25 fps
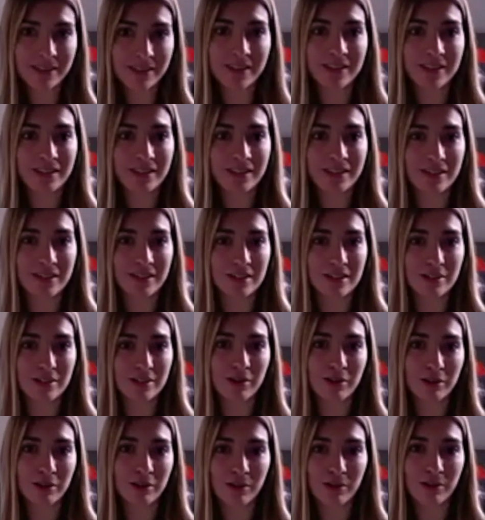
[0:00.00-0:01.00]

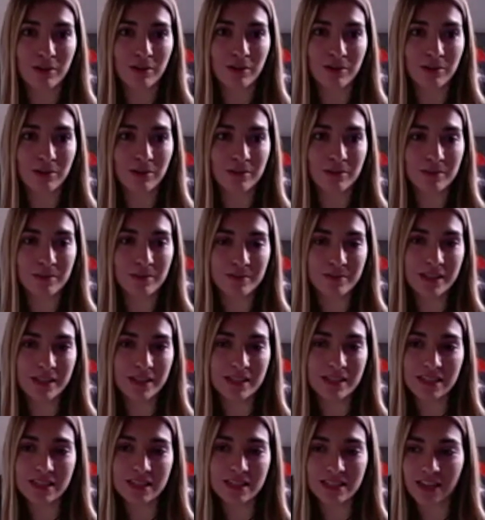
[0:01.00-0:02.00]
So this
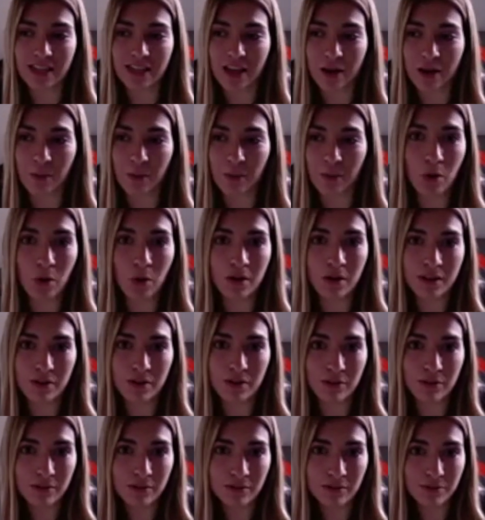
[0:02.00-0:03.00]
is all
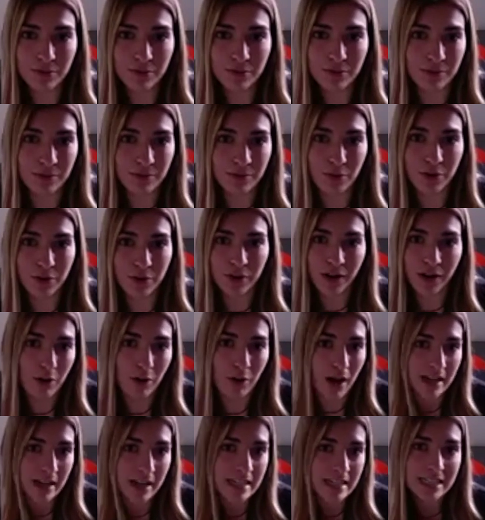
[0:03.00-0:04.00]
new for
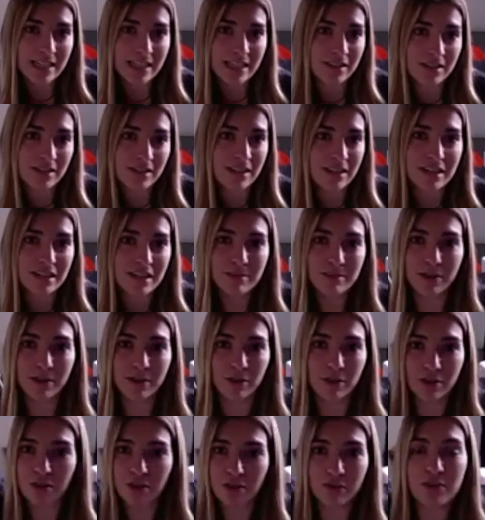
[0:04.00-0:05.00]
us citizens, but
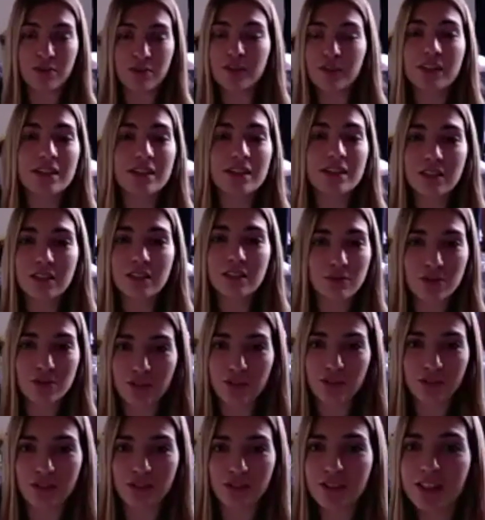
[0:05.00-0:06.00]
also for the
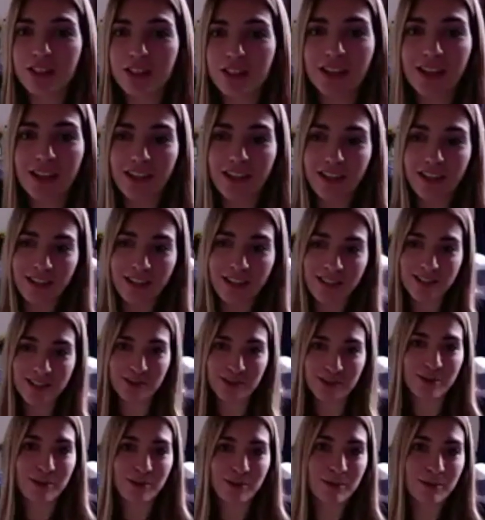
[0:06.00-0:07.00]
institutions.
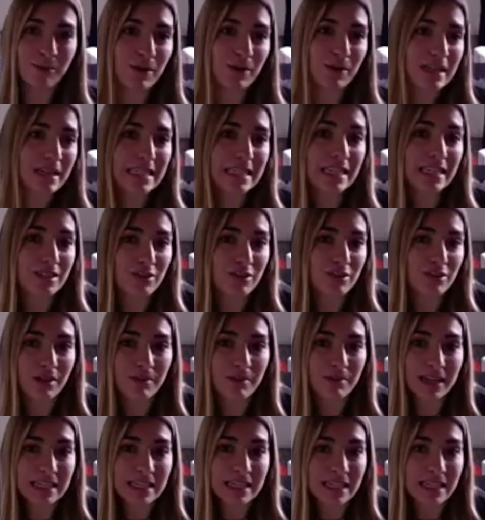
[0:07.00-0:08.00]
So we'll see. It's going to
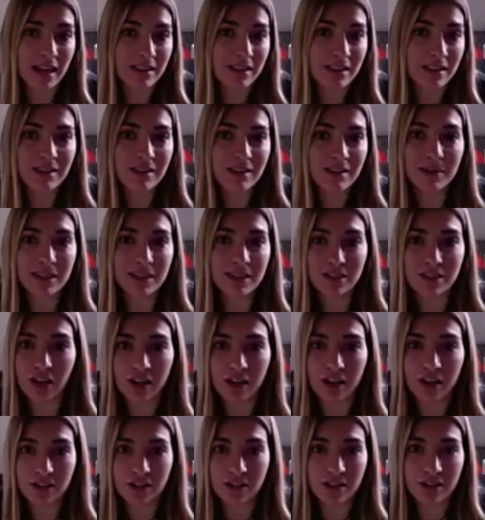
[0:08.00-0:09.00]
be exciting, but
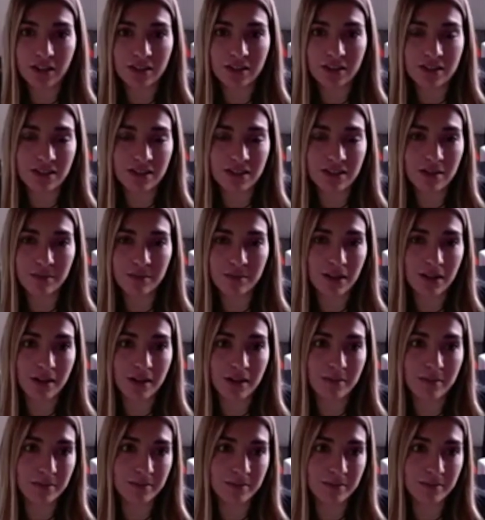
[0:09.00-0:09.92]
challenging at the same time.